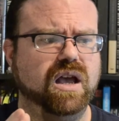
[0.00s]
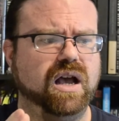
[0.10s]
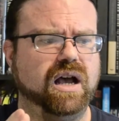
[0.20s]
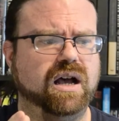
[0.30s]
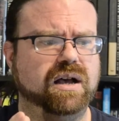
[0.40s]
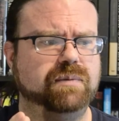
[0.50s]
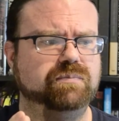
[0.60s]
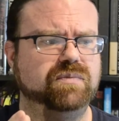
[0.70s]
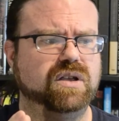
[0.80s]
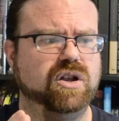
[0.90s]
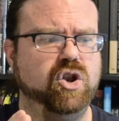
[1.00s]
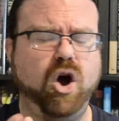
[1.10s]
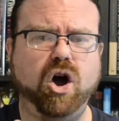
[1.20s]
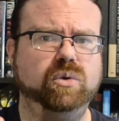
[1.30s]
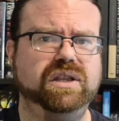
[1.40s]

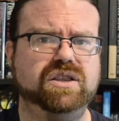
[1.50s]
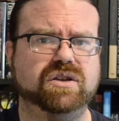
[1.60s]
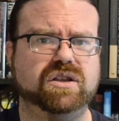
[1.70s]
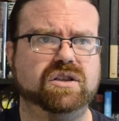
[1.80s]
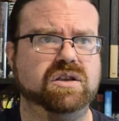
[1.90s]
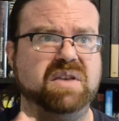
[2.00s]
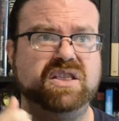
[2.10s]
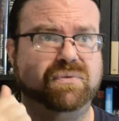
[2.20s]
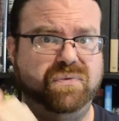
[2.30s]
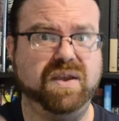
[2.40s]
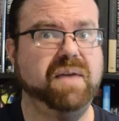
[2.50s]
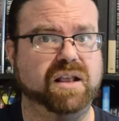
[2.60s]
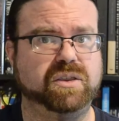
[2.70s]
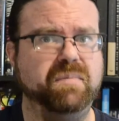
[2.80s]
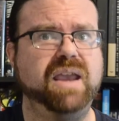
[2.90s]
not only
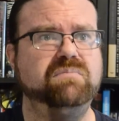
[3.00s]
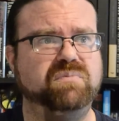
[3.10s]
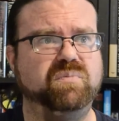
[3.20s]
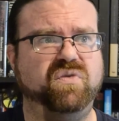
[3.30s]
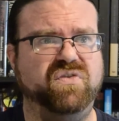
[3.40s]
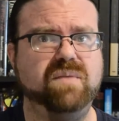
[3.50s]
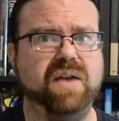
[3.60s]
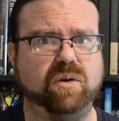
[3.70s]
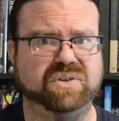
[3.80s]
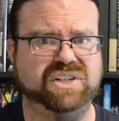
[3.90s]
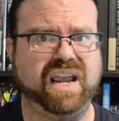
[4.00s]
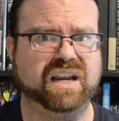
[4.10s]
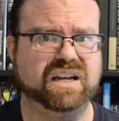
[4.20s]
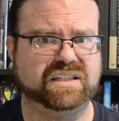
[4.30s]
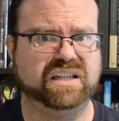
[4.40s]
the main female
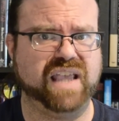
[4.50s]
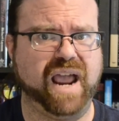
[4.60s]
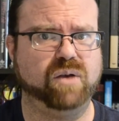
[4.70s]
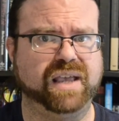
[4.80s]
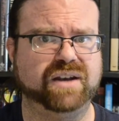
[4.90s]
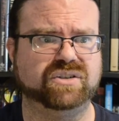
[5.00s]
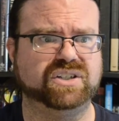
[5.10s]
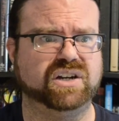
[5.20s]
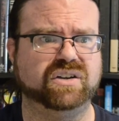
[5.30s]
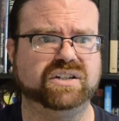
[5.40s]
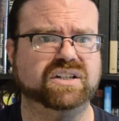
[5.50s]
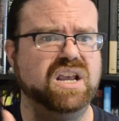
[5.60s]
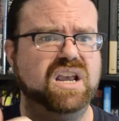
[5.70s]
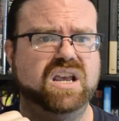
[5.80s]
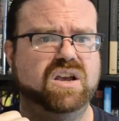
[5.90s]
protagonist in the Outlander series
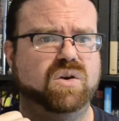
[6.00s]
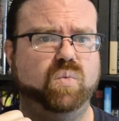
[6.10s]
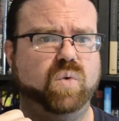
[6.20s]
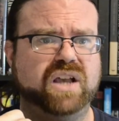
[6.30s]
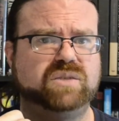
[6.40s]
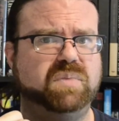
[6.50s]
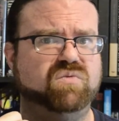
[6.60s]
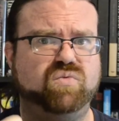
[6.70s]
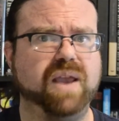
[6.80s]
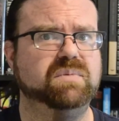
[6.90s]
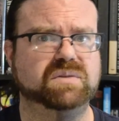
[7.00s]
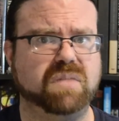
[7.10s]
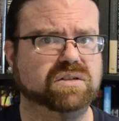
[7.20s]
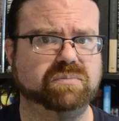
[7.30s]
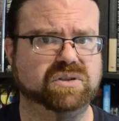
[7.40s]
has been raped
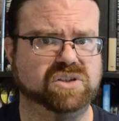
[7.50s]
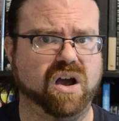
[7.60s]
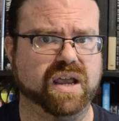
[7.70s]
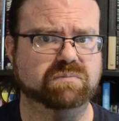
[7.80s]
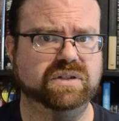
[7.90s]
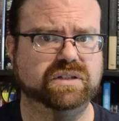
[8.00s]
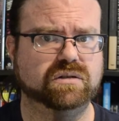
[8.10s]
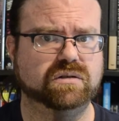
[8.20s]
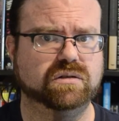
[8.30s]
multiple times.